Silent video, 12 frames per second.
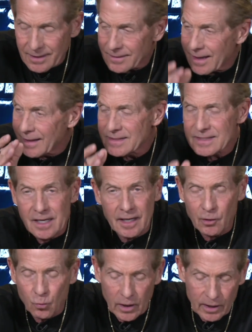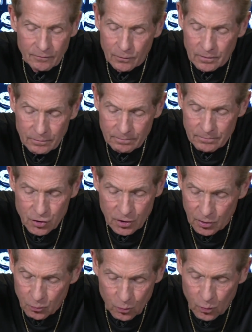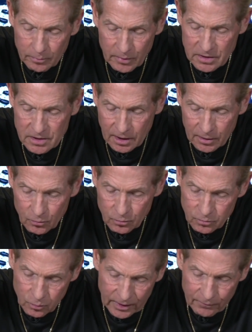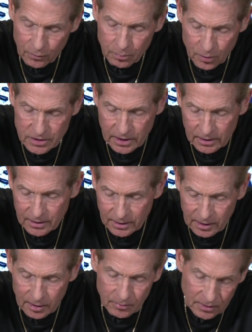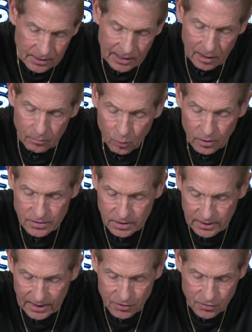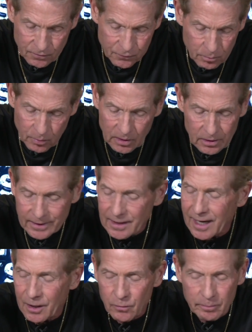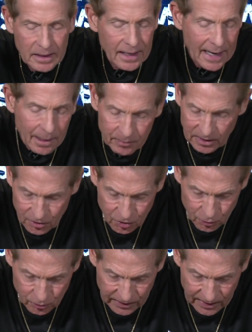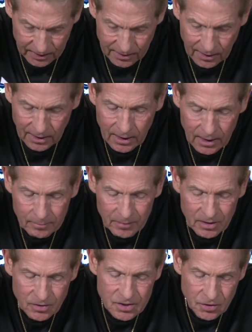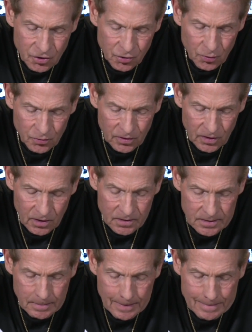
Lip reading: I'd sign a waiver. Jerry would want me to sign a waiver protecting him and the Cowboys and the National Football League. I would be happy to do that, because the truth is,